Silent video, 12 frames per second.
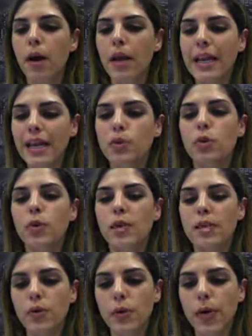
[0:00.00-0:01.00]
it needs to
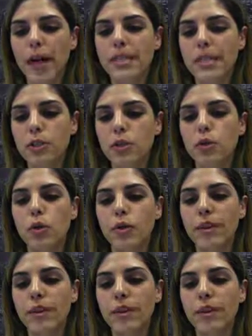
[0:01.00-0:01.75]
retrace, it needs to